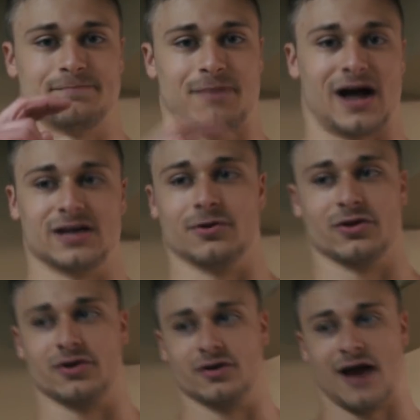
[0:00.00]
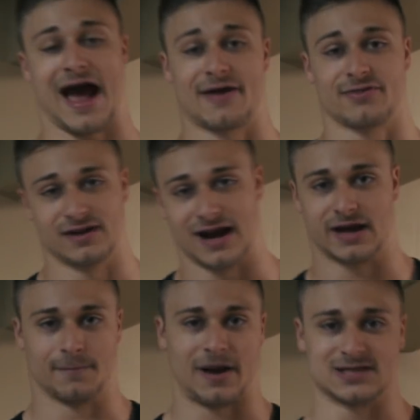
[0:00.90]
bodybuilder, athlete I
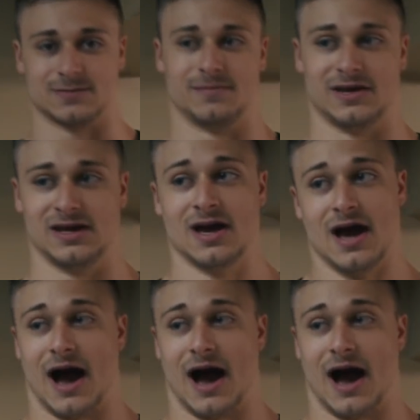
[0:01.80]
can possibly be.